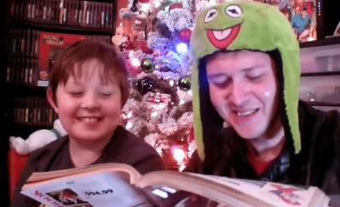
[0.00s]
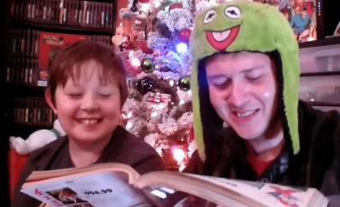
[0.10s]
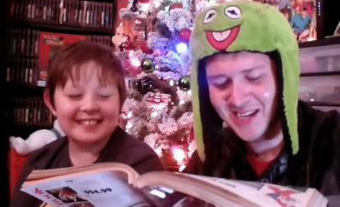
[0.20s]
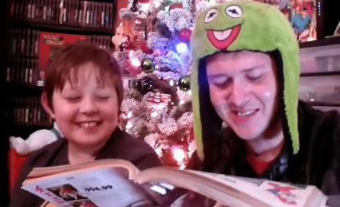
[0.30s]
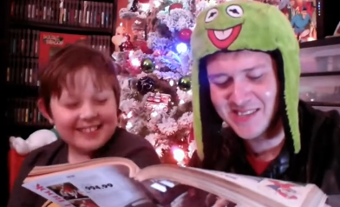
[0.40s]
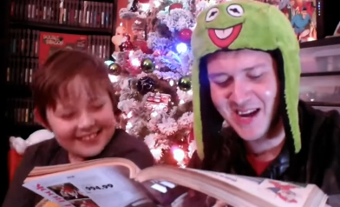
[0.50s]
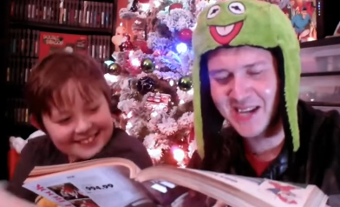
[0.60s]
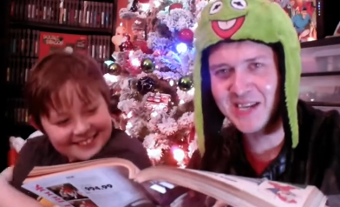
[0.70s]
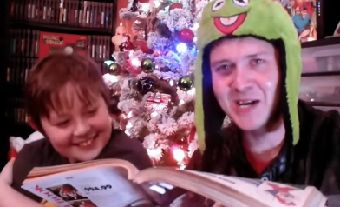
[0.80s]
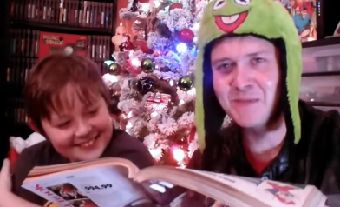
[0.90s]
Speaker 1: That's
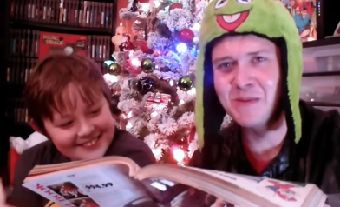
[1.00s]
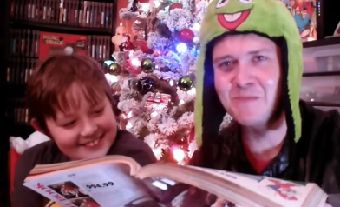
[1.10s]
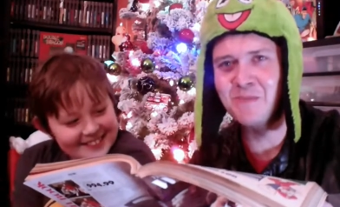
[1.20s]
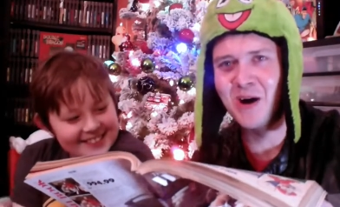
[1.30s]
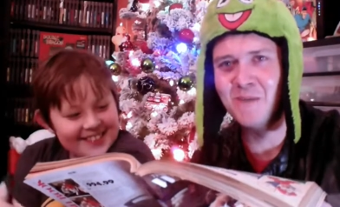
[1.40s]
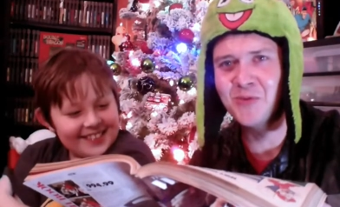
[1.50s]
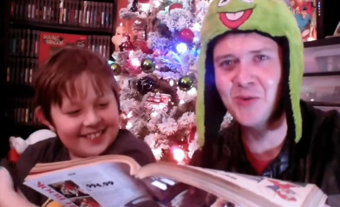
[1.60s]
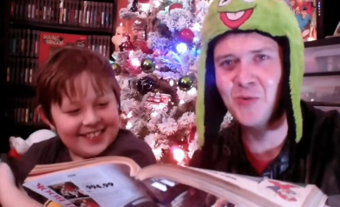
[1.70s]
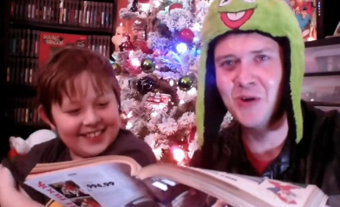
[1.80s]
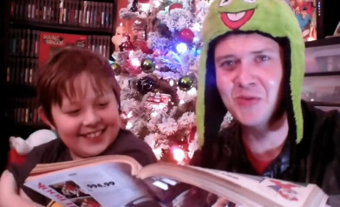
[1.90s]
not getting me pumped
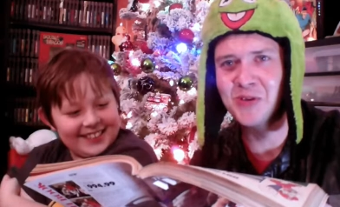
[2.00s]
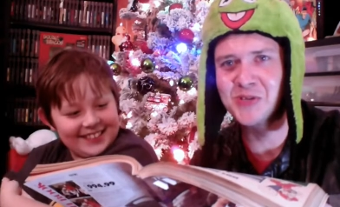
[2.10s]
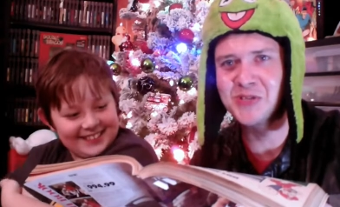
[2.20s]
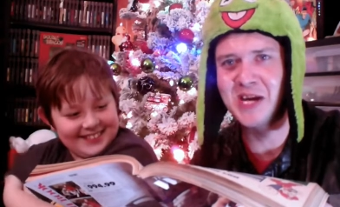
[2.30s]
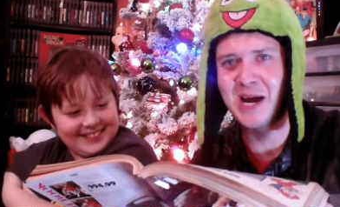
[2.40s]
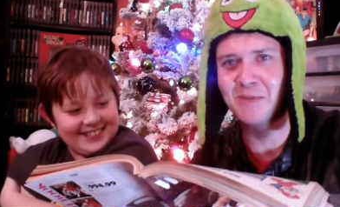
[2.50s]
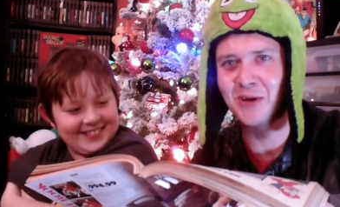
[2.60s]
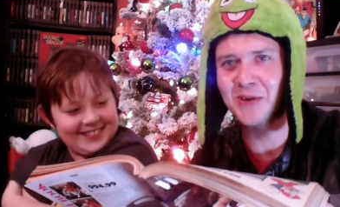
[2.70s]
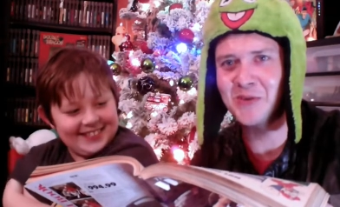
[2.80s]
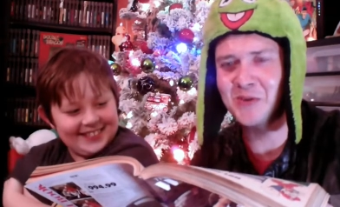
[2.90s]
to want this game.
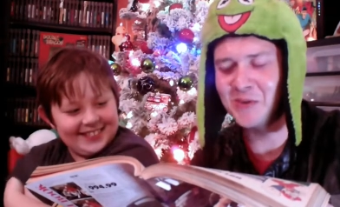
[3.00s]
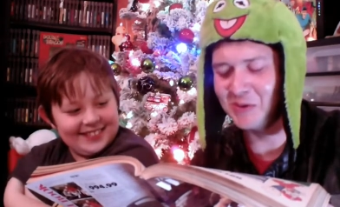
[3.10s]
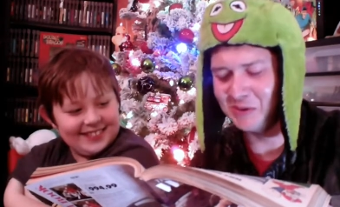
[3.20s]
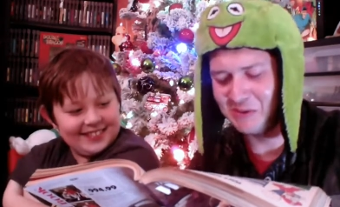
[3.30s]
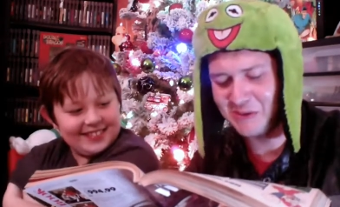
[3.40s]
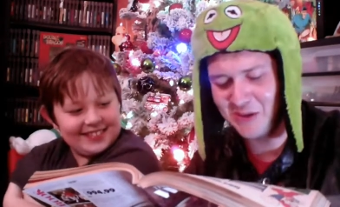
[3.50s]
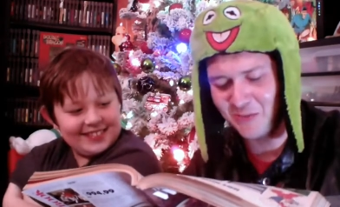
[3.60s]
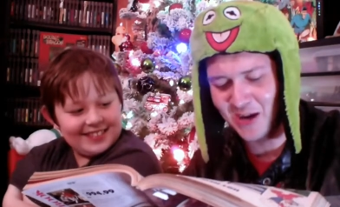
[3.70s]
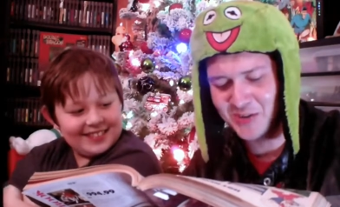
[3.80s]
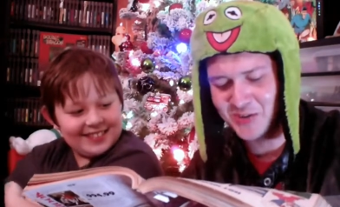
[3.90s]
Like, if
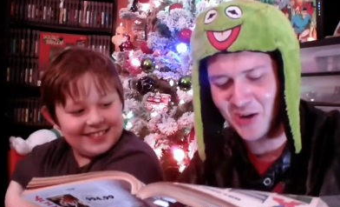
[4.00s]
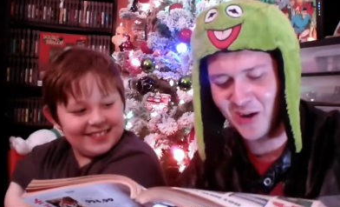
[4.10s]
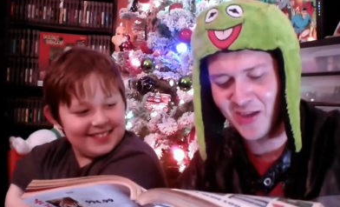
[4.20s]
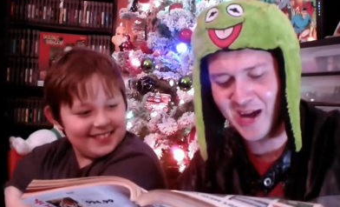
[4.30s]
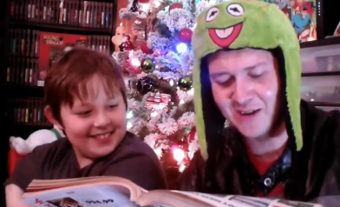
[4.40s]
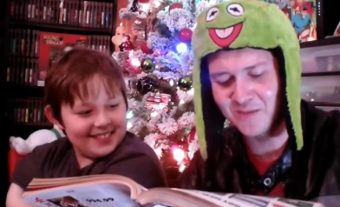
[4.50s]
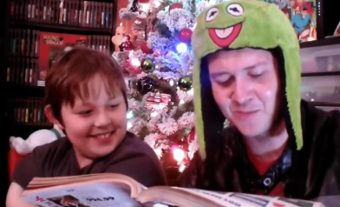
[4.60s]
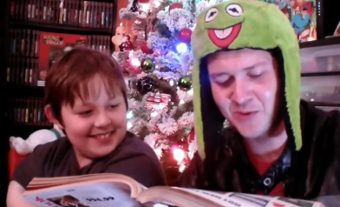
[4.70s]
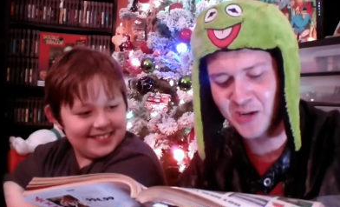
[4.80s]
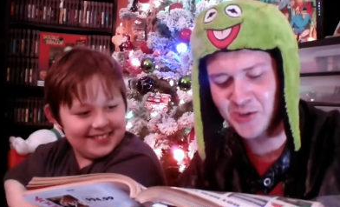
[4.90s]
I saw that
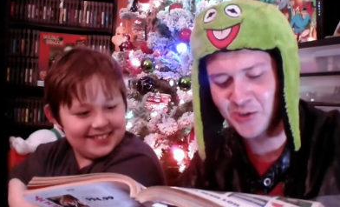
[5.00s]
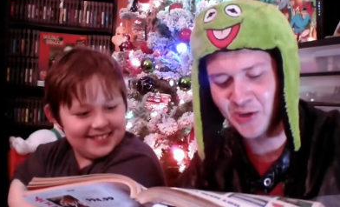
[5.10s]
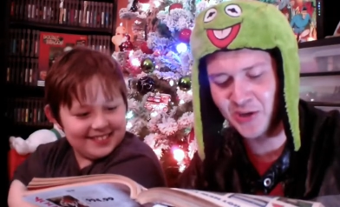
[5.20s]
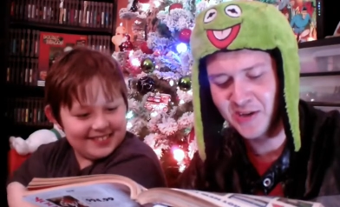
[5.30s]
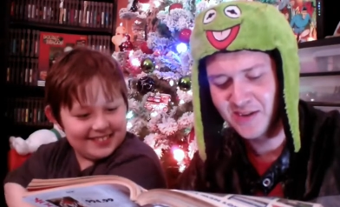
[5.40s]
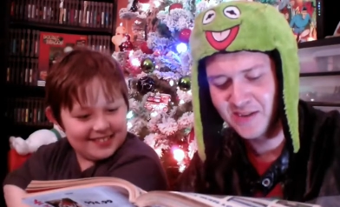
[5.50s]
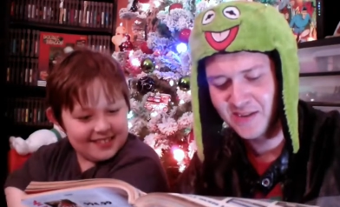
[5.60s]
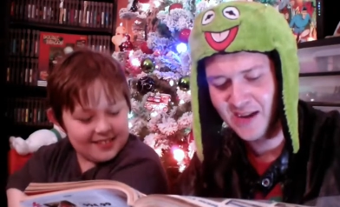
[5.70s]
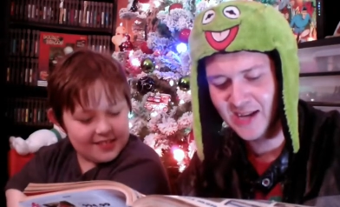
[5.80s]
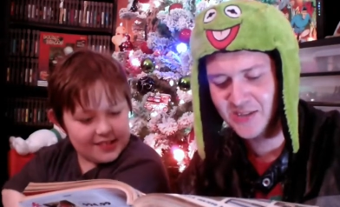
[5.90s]
picture
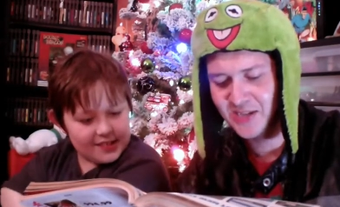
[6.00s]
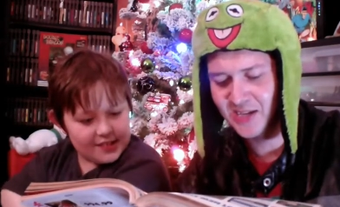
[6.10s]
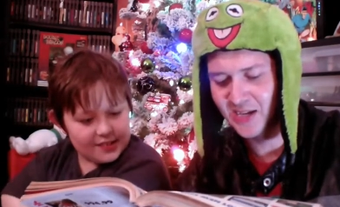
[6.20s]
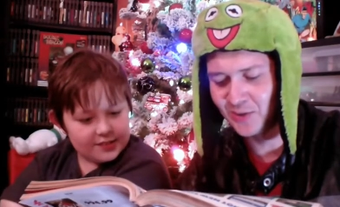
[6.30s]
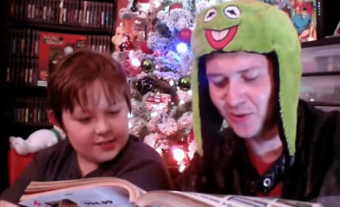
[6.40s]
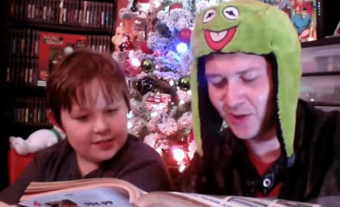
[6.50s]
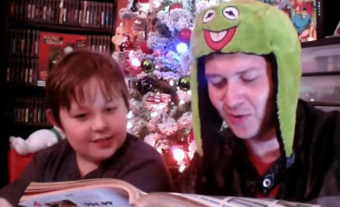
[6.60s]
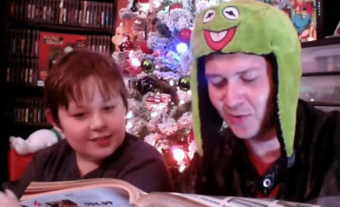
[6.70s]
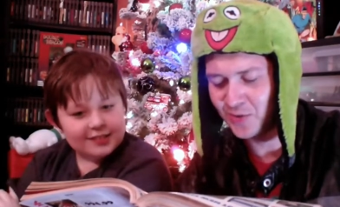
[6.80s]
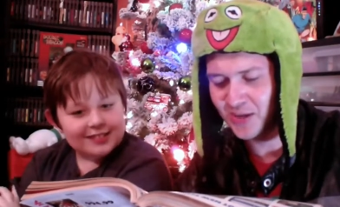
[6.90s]
as a kid looking
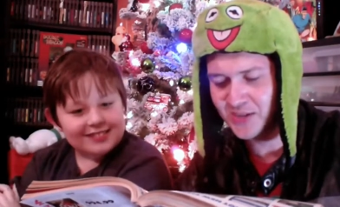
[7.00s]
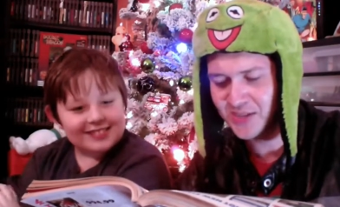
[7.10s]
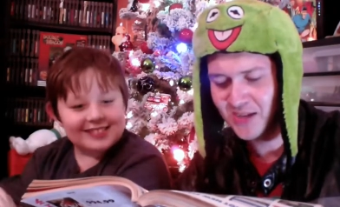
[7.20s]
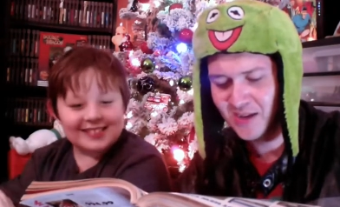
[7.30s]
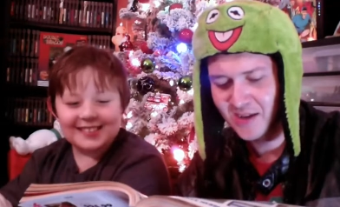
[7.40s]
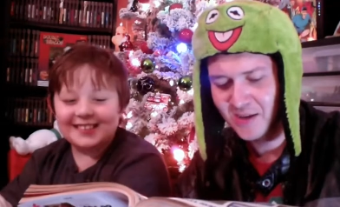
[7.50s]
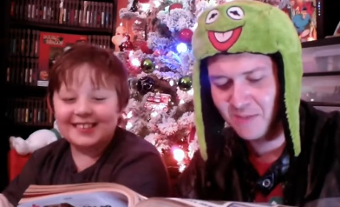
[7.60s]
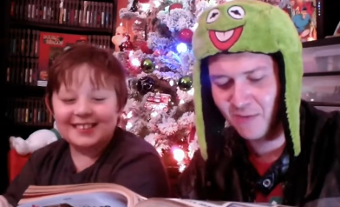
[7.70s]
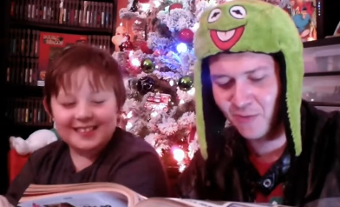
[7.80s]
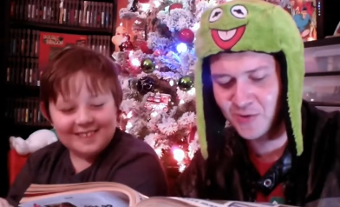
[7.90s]
through this,
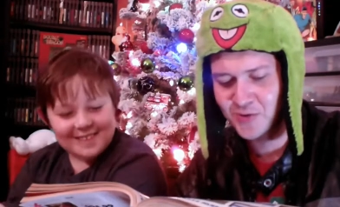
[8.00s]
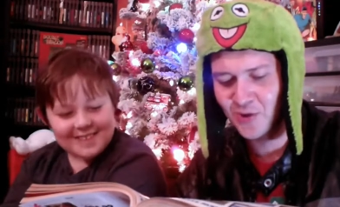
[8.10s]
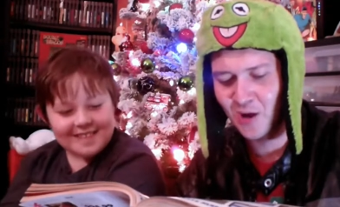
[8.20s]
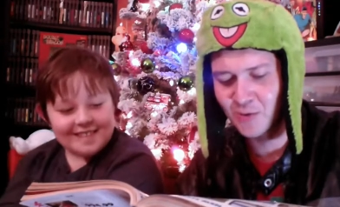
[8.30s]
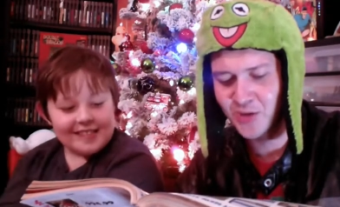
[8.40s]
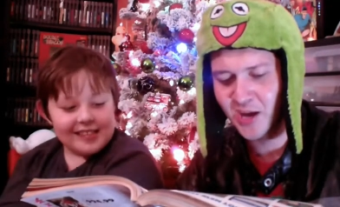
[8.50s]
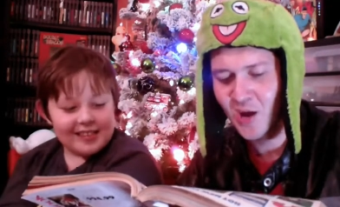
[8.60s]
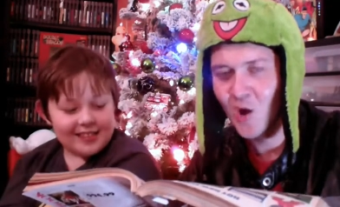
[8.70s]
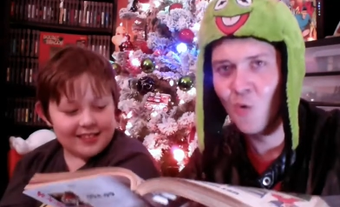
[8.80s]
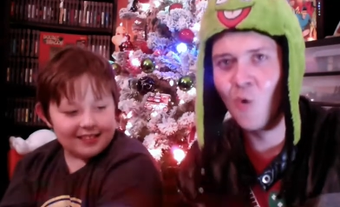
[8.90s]
my first thought was like,
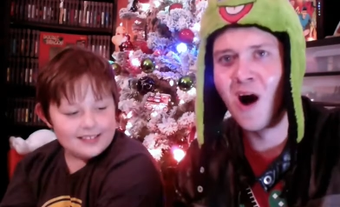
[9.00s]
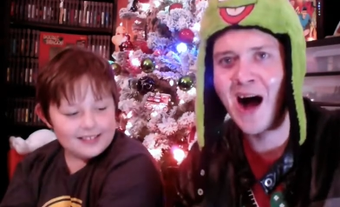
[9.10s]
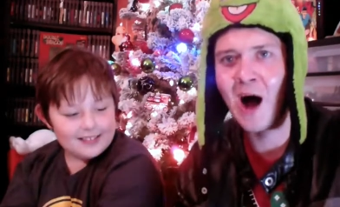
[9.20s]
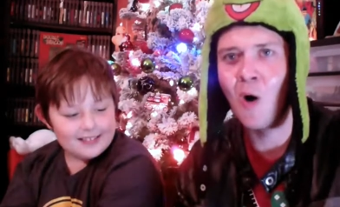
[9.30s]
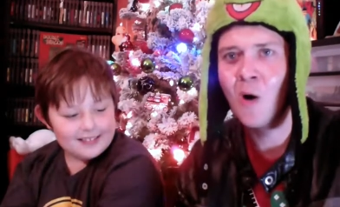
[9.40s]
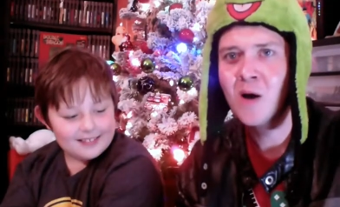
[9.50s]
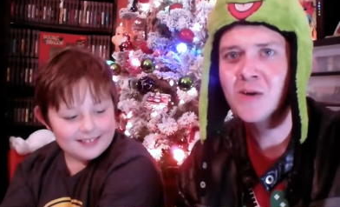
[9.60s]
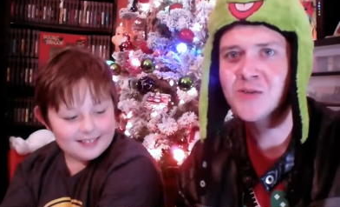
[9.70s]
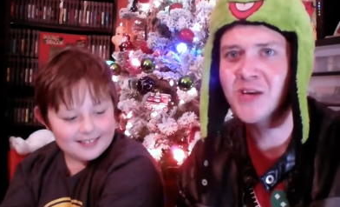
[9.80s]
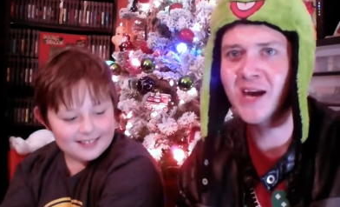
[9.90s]
wow,
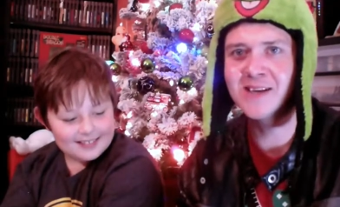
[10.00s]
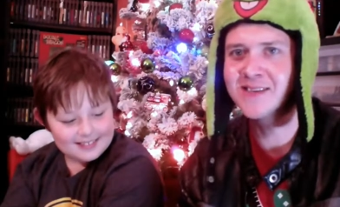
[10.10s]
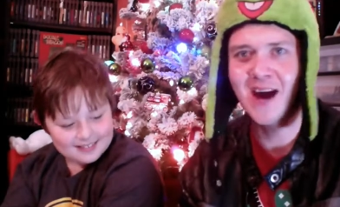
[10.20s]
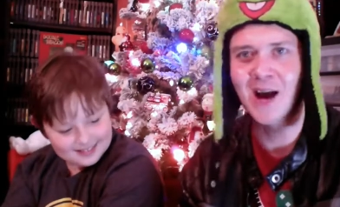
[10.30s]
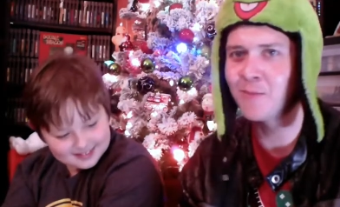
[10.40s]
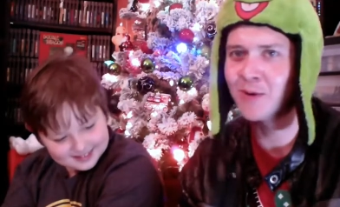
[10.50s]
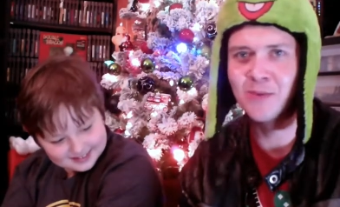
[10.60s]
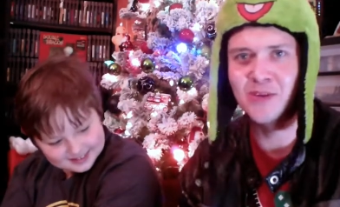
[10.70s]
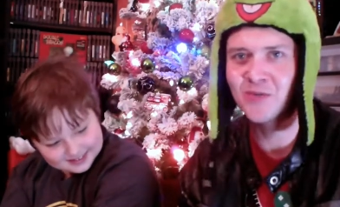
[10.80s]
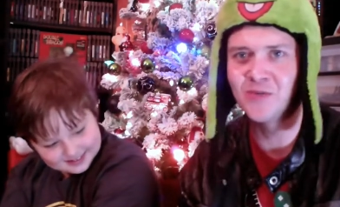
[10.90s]
Santa's gotta bring
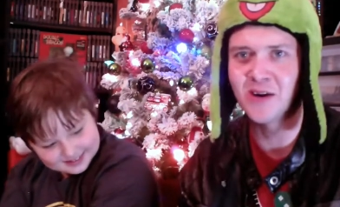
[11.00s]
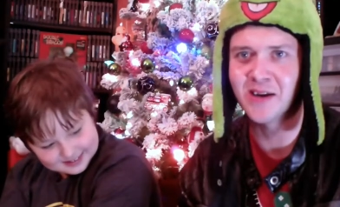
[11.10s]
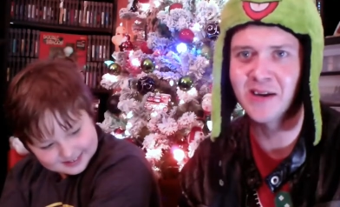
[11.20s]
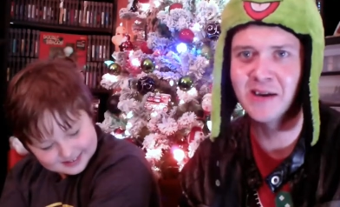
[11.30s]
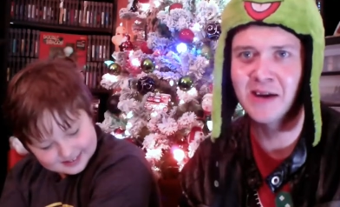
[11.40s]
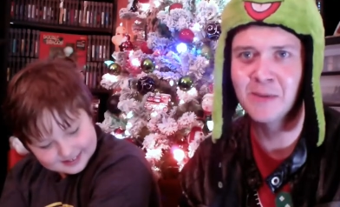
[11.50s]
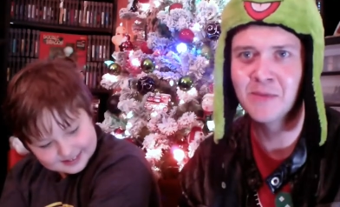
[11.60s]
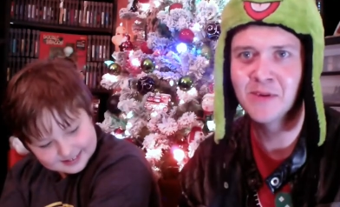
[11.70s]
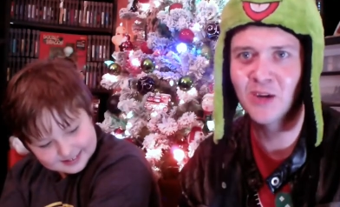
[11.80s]
me this fucking game.